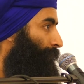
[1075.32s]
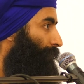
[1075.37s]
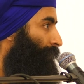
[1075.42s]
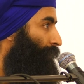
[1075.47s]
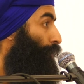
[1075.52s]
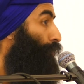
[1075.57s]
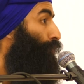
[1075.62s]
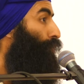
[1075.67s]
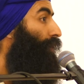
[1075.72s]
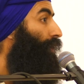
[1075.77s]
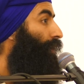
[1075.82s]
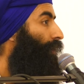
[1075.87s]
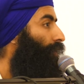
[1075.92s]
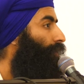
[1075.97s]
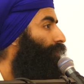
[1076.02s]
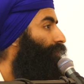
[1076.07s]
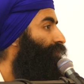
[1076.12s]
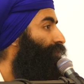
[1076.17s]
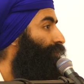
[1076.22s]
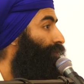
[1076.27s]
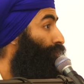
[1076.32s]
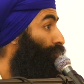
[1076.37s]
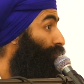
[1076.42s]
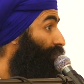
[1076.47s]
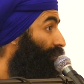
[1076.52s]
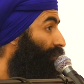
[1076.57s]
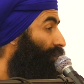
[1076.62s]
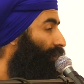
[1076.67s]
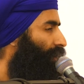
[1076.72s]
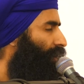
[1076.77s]
The world looks at your
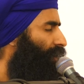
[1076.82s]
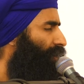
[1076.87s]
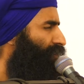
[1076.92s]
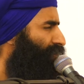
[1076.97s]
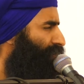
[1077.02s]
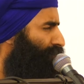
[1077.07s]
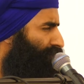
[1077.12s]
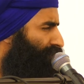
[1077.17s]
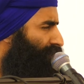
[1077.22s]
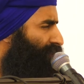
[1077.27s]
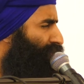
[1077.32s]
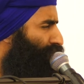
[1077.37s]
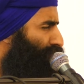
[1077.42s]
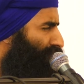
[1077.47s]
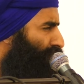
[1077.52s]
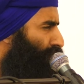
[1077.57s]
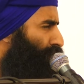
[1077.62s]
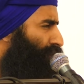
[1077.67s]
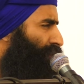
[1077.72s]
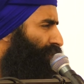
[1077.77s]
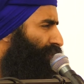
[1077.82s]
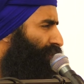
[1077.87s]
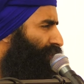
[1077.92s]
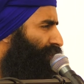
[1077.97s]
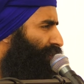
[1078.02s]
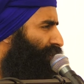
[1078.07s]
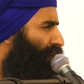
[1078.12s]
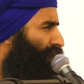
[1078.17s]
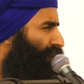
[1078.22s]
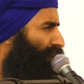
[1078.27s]
Kakar, and sometimes we look at the
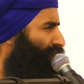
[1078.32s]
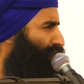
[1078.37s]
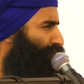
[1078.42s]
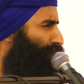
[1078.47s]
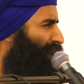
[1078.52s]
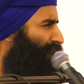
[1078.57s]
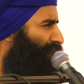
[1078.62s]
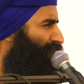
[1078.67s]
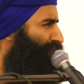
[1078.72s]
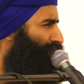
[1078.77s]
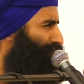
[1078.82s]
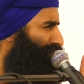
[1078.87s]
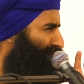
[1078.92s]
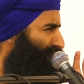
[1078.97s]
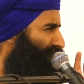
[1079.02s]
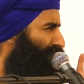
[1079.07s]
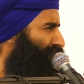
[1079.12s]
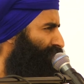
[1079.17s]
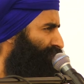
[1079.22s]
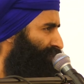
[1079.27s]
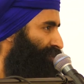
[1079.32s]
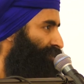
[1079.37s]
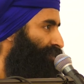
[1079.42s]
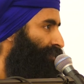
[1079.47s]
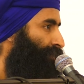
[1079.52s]
Kakar as well as burdens.